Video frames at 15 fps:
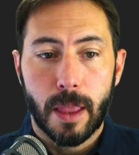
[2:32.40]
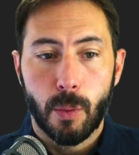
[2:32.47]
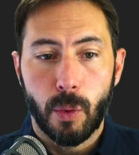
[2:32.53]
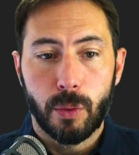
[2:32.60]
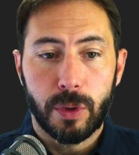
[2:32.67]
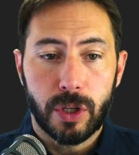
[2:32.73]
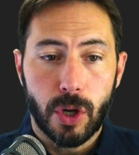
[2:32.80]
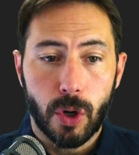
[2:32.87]

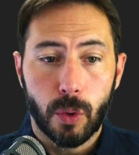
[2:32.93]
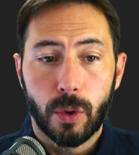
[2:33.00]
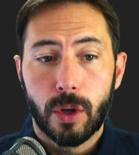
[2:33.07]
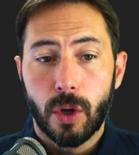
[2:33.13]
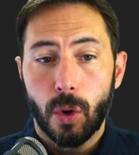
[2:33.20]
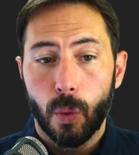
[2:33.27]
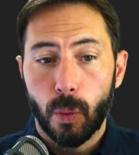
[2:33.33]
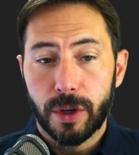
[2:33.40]
When we know
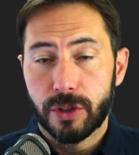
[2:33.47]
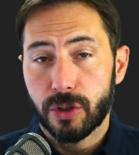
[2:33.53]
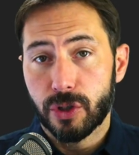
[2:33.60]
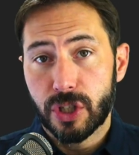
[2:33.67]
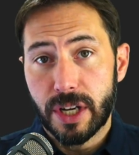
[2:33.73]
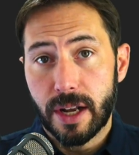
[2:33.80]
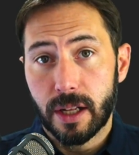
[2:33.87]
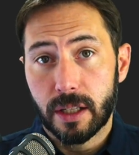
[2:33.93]
winter
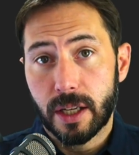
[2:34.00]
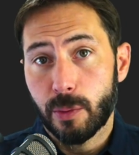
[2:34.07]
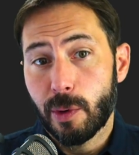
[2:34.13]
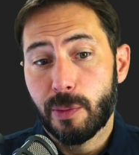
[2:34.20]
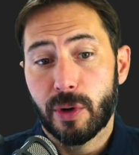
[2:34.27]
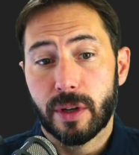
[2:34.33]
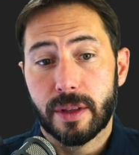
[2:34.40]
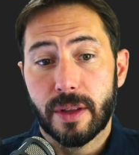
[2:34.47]
shall, can we
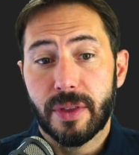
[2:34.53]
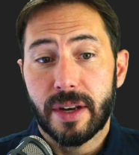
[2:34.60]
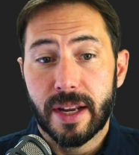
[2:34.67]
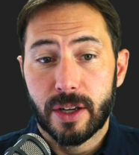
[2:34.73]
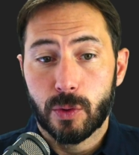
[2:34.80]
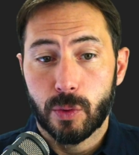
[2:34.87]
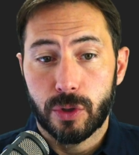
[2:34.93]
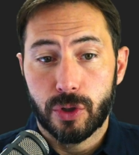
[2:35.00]
predict that the
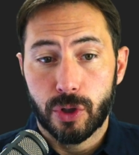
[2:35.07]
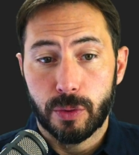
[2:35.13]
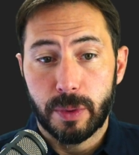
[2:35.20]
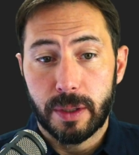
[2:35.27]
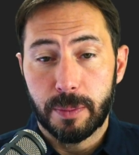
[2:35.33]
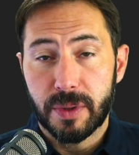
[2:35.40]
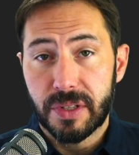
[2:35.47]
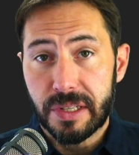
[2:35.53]
next word should
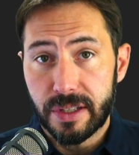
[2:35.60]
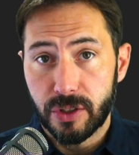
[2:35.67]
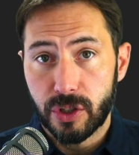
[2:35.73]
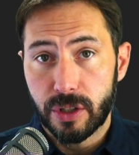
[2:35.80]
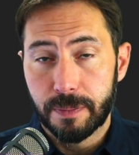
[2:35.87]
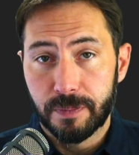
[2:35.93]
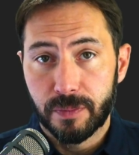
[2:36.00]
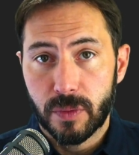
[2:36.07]
be
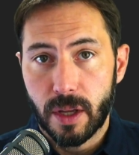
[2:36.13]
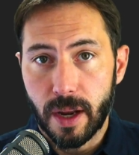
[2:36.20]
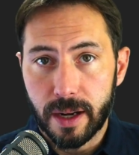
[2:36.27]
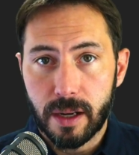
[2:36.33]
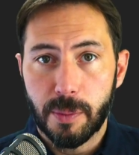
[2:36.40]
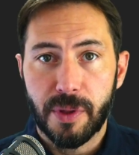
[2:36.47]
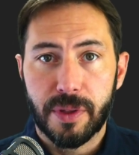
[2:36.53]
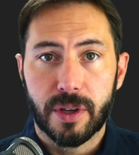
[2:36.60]
besieged? And a
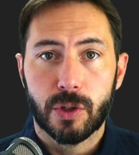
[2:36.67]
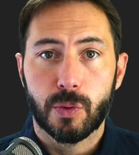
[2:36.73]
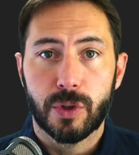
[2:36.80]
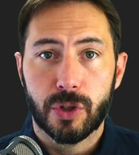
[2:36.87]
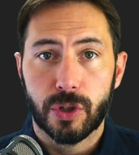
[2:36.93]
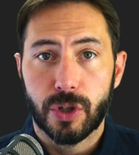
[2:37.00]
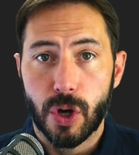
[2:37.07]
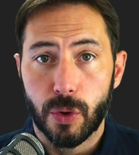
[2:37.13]
couple of things we
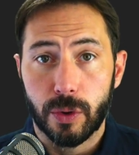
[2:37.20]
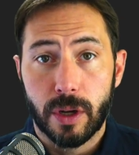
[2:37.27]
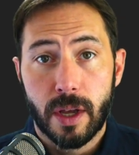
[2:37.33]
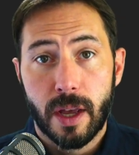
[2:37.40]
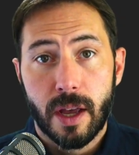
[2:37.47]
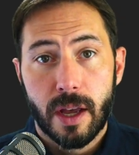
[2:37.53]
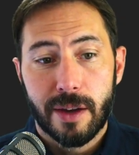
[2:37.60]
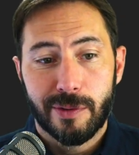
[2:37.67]
should note.
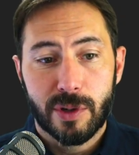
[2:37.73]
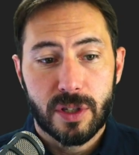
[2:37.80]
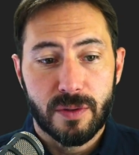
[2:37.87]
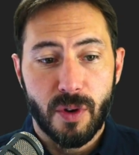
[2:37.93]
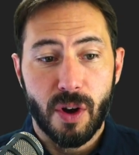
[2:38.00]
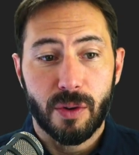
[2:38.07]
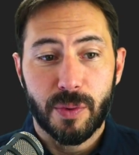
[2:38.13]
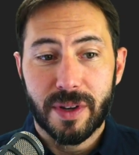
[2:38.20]
First of
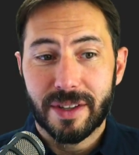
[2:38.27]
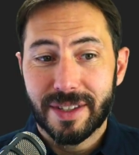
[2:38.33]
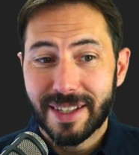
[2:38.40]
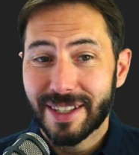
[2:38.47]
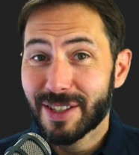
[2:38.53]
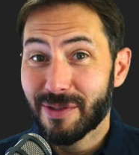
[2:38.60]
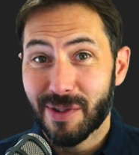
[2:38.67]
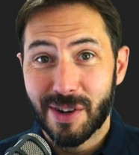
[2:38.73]
all, we can see
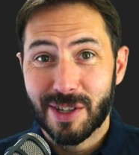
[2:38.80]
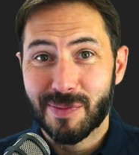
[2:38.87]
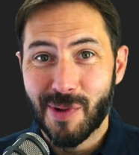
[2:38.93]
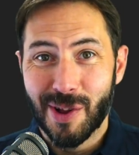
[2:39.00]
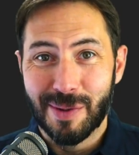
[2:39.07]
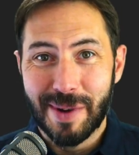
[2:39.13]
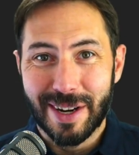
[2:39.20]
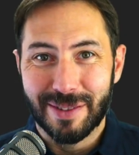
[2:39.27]
it's a very
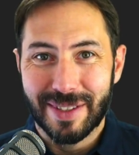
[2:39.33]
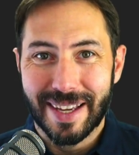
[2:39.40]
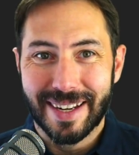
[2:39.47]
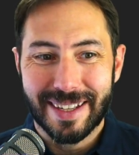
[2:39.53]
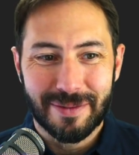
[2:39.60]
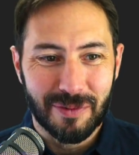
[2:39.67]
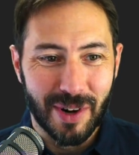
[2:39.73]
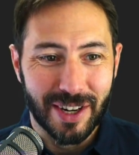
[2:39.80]
small amount of
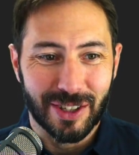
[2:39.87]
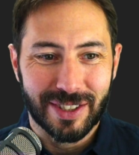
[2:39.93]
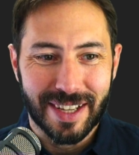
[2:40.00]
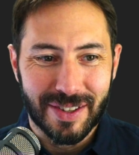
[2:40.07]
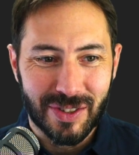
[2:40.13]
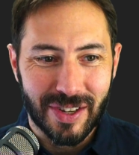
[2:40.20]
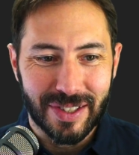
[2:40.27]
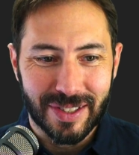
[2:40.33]
data, right? Our
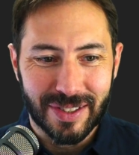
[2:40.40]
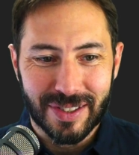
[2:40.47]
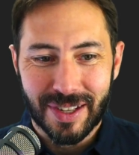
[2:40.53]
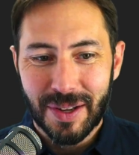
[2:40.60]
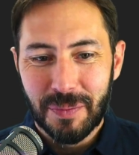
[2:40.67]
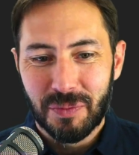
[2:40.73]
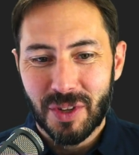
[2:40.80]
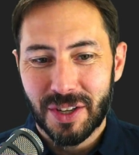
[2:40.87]
test sentence
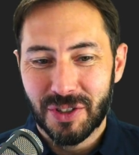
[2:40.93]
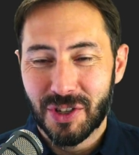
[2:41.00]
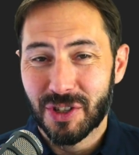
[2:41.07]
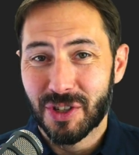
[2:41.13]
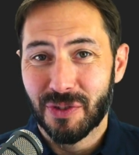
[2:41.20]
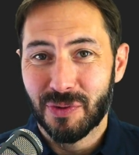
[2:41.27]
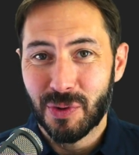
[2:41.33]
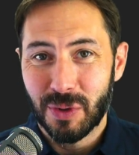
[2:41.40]
is
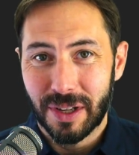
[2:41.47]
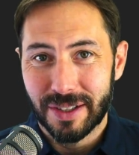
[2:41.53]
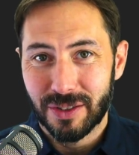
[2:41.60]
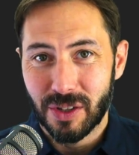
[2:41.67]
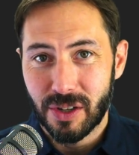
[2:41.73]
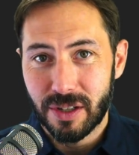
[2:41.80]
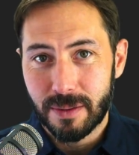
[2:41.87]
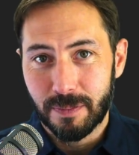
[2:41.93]
just a few lines
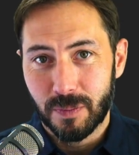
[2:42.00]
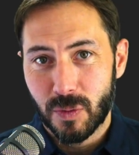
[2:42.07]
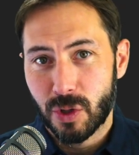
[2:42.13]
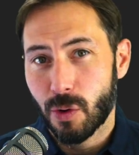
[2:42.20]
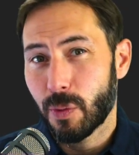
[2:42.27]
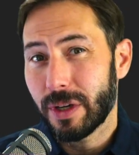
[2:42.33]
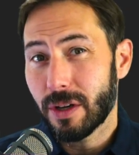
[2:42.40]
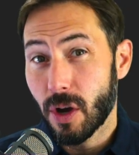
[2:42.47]
long.
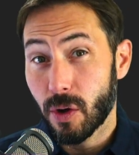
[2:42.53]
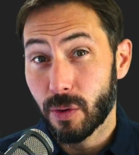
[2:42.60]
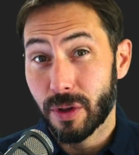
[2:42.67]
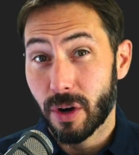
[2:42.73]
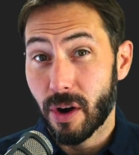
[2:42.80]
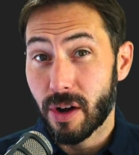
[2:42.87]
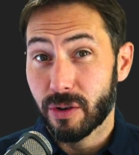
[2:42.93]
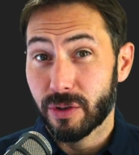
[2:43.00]
So we know that
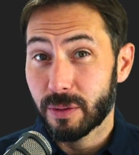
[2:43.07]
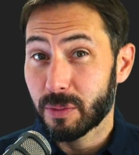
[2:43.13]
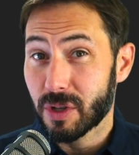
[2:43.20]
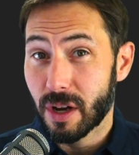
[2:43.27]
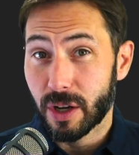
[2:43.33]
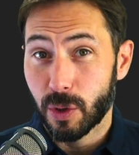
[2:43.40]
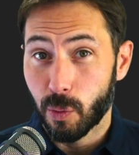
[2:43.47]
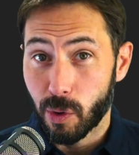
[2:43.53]
our algorithm is
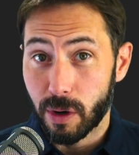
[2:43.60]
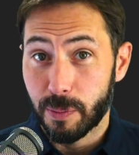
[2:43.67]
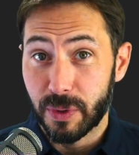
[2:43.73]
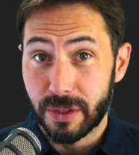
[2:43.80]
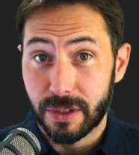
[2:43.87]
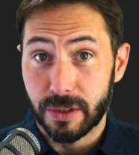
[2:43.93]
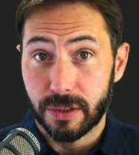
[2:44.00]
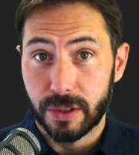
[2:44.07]
not going to work
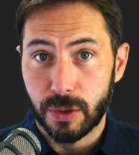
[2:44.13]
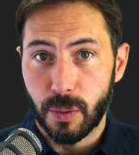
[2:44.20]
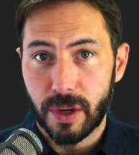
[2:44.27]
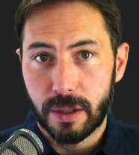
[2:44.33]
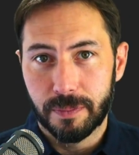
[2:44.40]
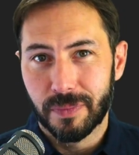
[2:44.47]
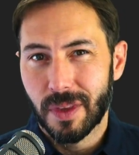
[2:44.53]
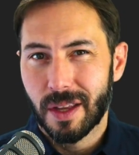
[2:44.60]
particularly
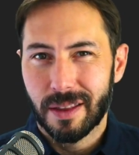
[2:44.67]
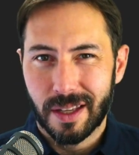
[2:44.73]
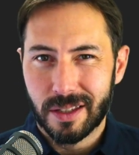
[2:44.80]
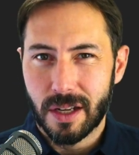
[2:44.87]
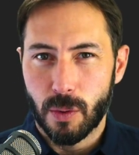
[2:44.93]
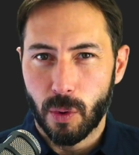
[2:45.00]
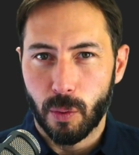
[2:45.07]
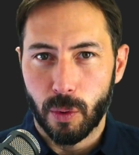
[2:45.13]
well. That's
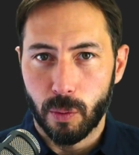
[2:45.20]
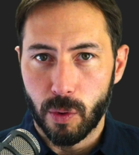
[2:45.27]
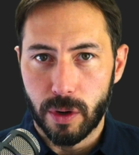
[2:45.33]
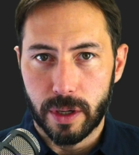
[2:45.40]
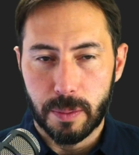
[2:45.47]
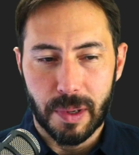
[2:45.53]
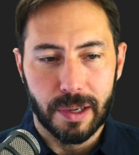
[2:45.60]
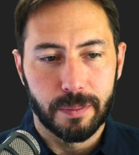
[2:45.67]
not what we're
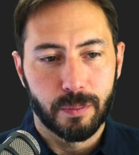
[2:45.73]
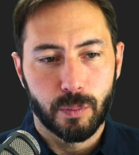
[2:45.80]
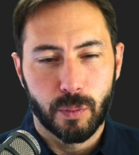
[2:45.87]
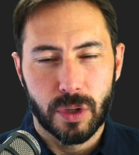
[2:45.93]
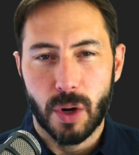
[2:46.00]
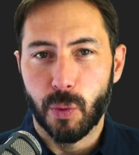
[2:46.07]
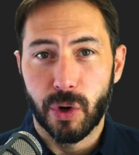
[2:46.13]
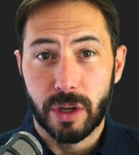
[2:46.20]
worried about.
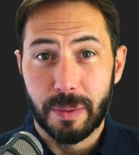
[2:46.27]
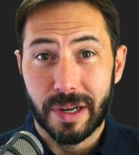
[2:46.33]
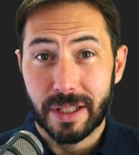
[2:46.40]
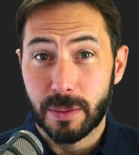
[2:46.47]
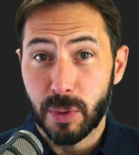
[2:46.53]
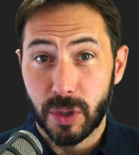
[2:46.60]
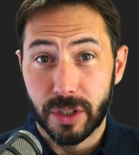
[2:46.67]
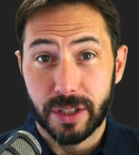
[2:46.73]
We're not worried about its
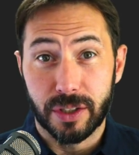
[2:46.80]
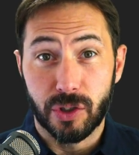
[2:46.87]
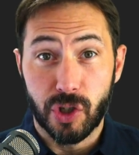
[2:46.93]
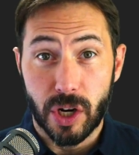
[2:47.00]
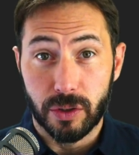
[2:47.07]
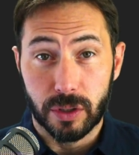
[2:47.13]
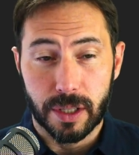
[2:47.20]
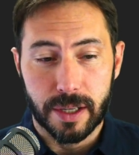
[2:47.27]
ability to
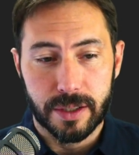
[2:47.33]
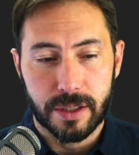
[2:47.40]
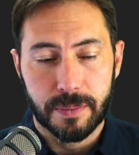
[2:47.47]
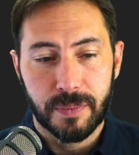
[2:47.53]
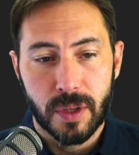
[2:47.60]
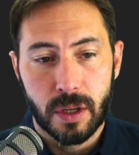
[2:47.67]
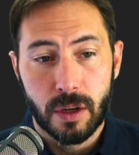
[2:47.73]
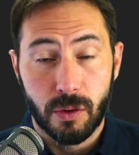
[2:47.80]
generalize
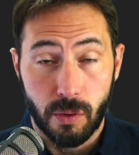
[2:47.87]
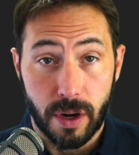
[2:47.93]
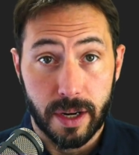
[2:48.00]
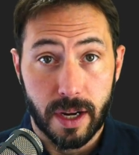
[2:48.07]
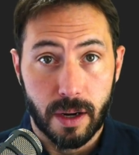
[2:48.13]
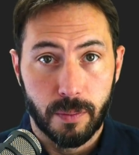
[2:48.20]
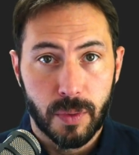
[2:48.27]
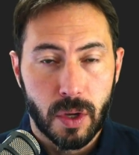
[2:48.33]
right
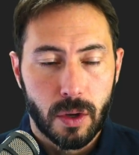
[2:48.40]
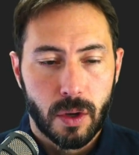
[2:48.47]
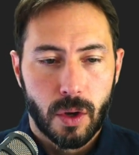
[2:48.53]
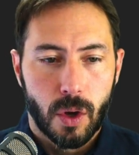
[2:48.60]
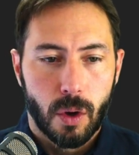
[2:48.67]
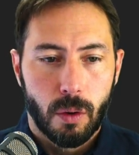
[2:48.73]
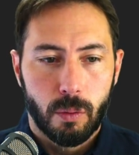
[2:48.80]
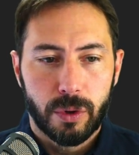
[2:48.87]
now.
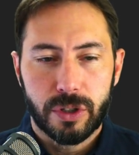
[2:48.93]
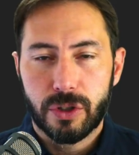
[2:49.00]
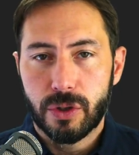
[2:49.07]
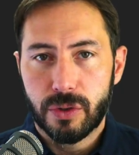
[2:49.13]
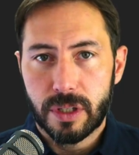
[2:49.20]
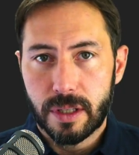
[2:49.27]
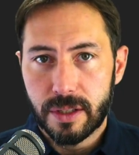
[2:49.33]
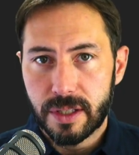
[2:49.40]
We're just
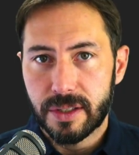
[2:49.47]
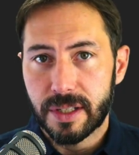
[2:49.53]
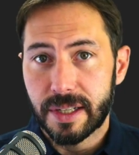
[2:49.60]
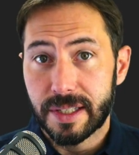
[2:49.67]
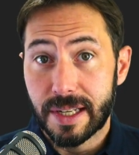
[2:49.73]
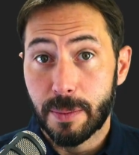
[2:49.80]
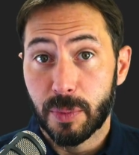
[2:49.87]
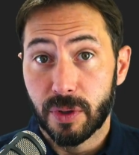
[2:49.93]
using this as an
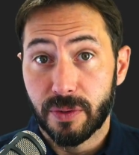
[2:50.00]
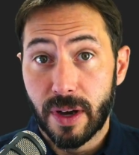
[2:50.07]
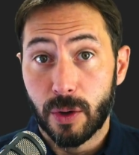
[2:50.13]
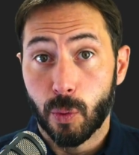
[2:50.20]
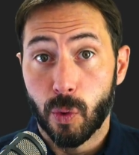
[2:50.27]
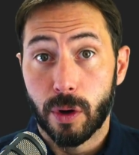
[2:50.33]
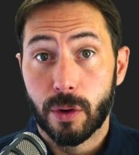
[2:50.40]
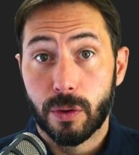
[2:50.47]
example of how to
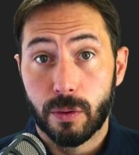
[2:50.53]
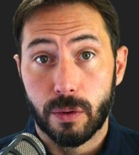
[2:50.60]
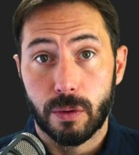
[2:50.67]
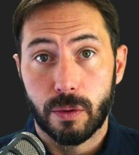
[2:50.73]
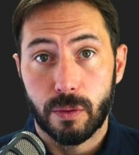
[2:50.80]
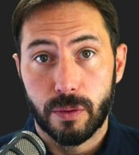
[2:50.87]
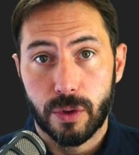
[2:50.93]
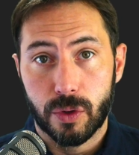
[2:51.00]
work
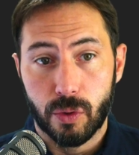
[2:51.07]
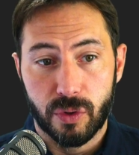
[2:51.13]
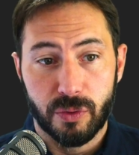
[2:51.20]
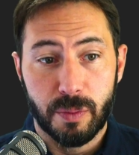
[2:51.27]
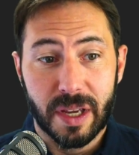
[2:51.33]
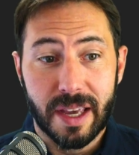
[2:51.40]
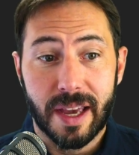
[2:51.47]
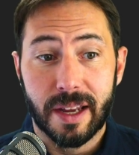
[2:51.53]
through the sort of
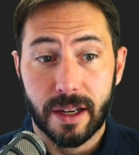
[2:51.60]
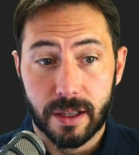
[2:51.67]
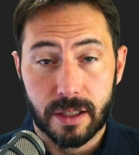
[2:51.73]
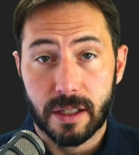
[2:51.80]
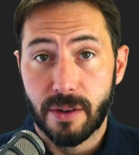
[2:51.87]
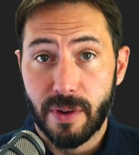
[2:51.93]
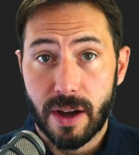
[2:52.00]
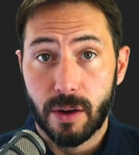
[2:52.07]
mechanics
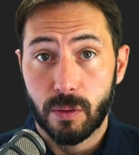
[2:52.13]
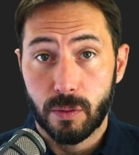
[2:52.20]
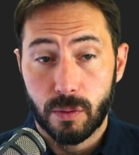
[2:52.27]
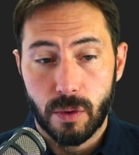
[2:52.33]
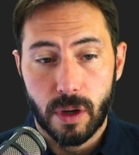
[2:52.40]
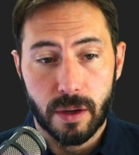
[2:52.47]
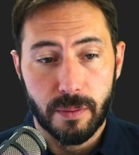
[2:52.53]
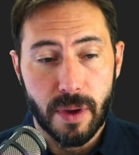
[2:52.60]
of how
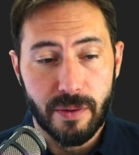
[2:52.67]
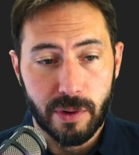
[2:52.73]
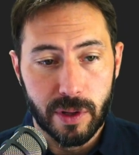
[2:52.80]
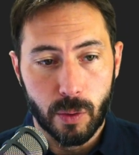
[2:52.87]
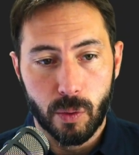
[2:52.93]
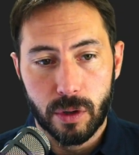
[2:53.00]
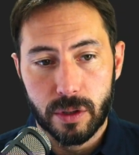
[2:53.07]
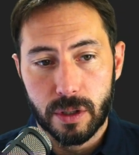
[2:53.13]
um,
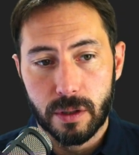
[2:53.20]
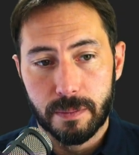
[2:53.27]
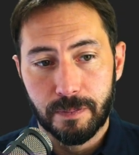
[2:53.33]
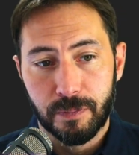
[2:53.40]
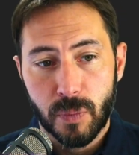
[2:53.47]
everything works here.